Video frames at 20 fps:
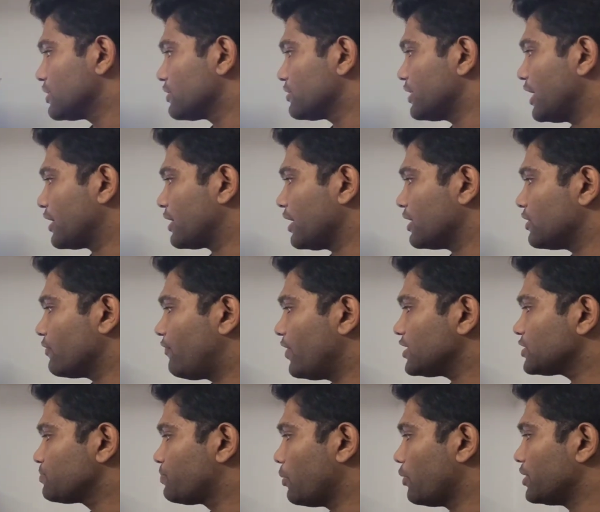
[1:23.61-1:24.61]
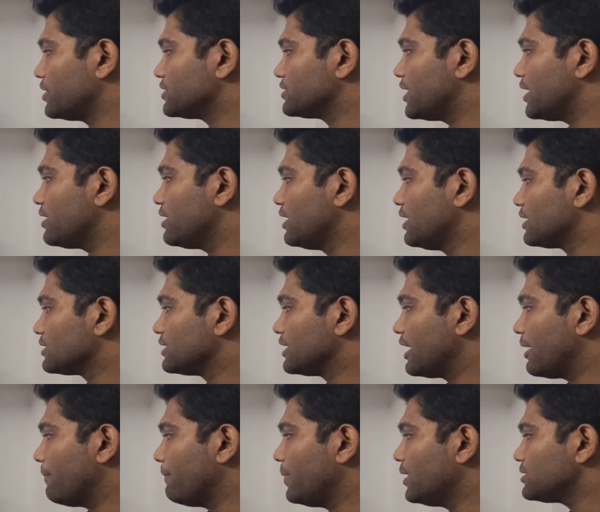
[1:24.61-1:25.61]
That the first point is that the
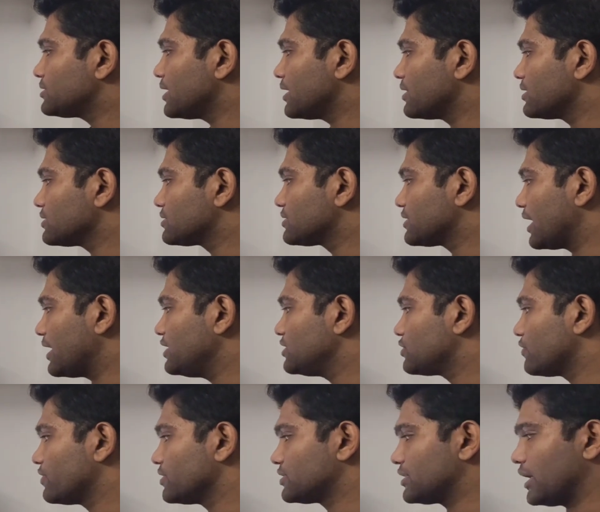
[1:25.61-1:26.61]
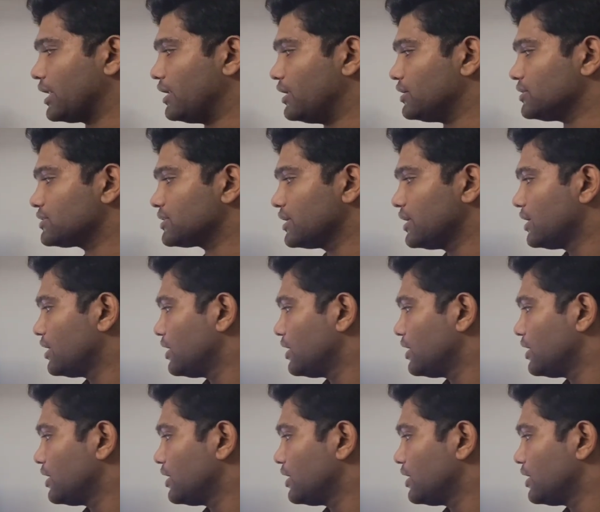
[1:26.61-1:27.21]
numbers and the size of the sellers